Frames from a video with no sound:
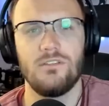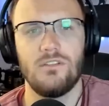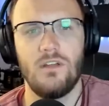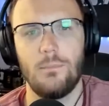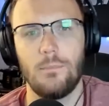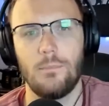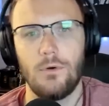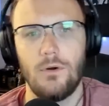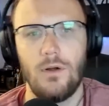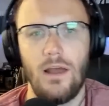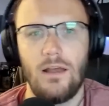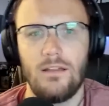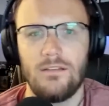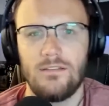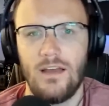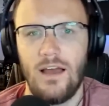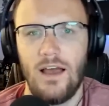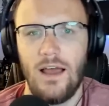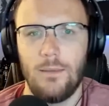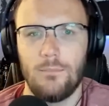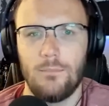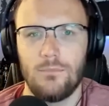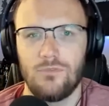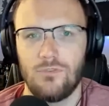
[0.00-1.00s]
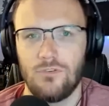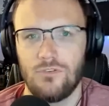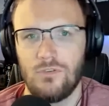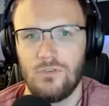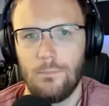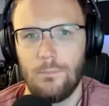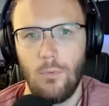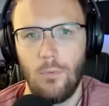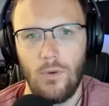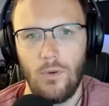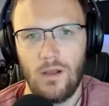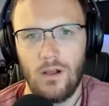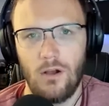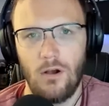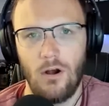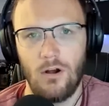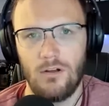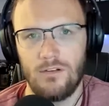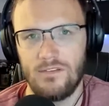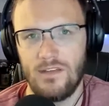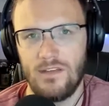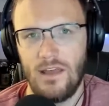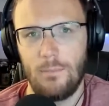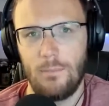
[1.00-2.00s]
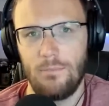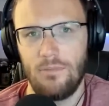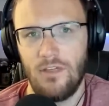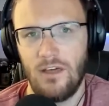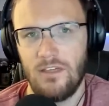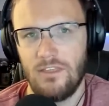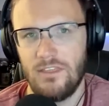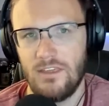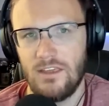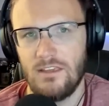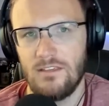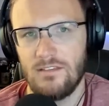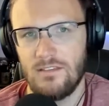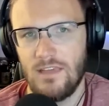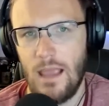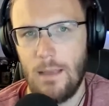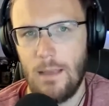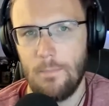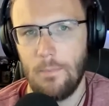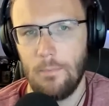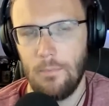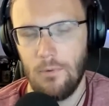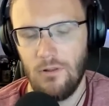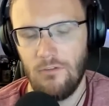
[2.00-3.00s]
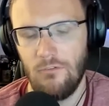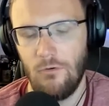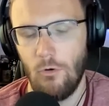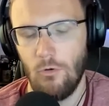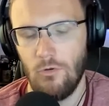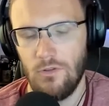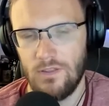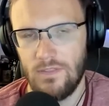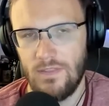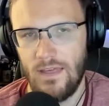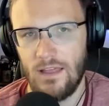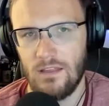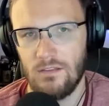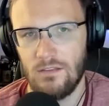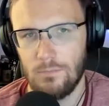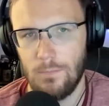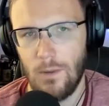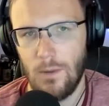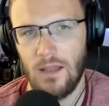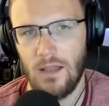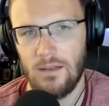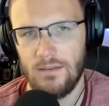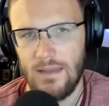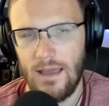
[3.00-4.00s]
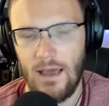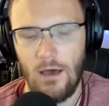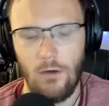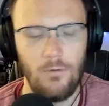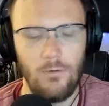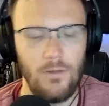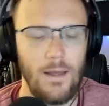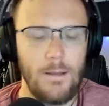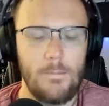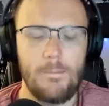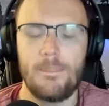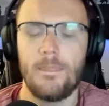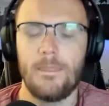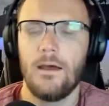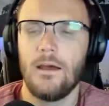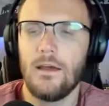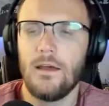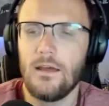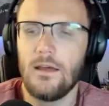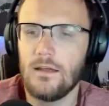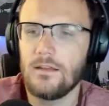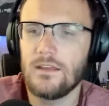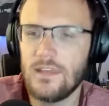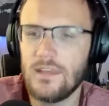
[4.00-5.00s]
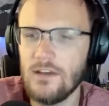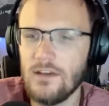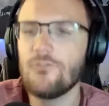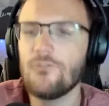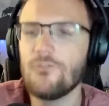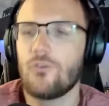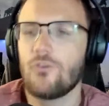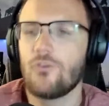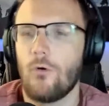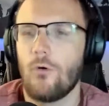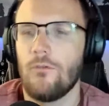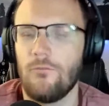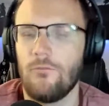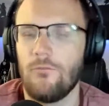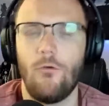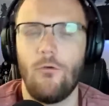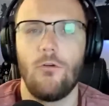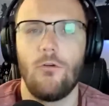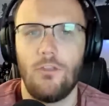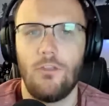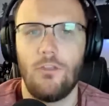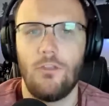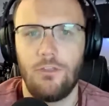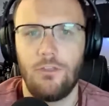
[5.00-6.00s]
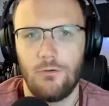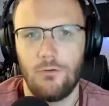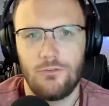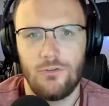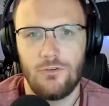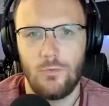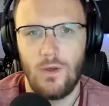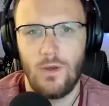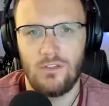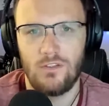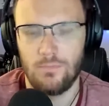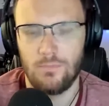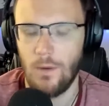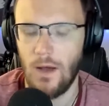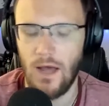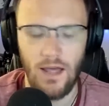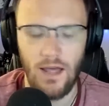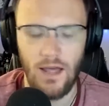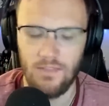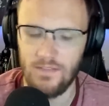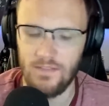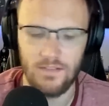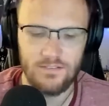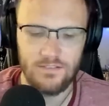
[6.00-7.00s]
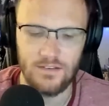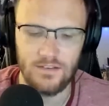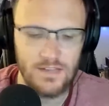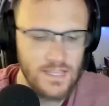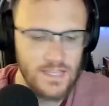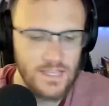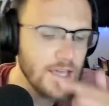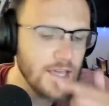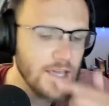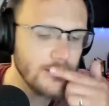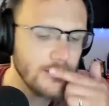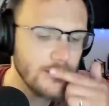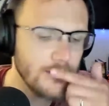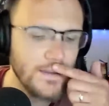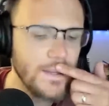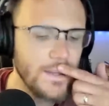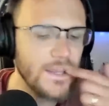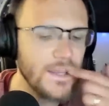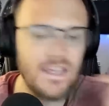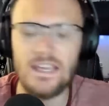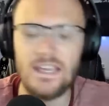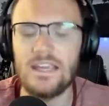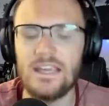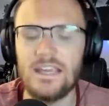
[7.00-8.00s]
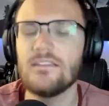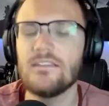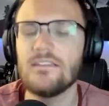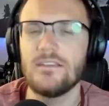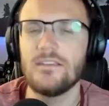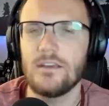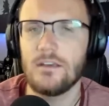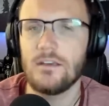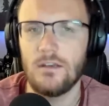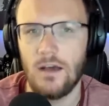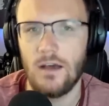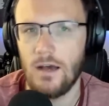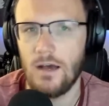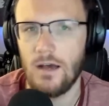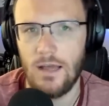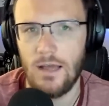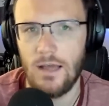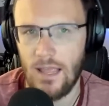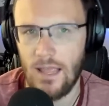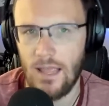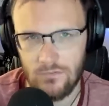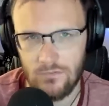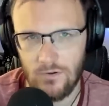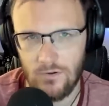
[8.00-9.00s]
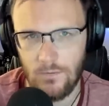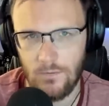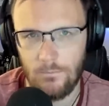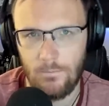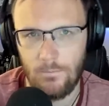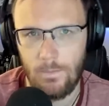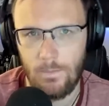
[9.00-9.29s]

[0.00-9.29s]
number at times for some point guard depth, I think he's capable of holding that spot down. Like, give Jordan Ford the third two way spot. I think that's an easy, easy uh, answer.